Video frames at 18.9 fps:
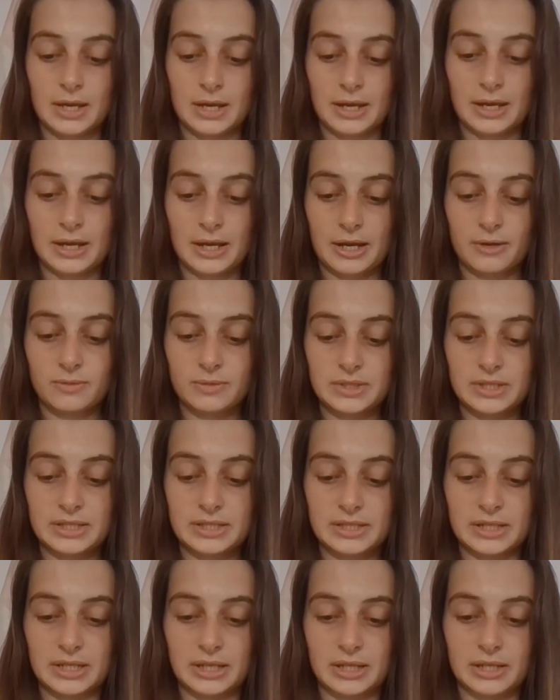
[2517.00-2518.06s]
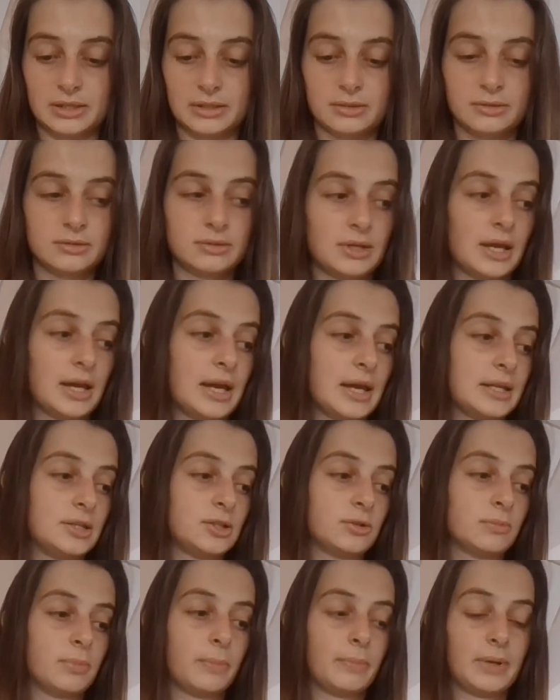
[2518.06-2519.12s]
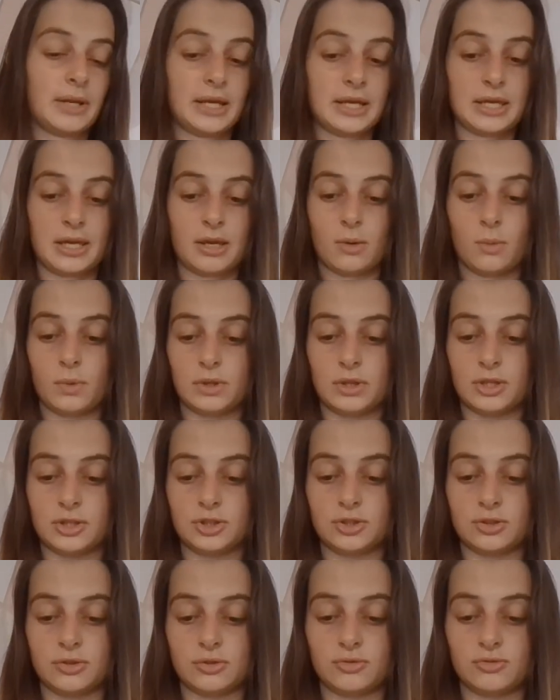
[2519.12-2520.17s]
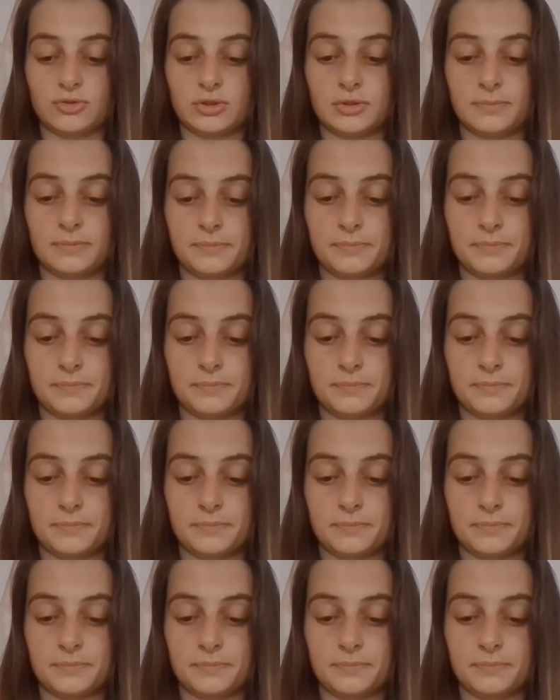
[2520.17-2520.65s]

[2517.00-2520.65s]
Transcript: How did Dylan end up playing with the children?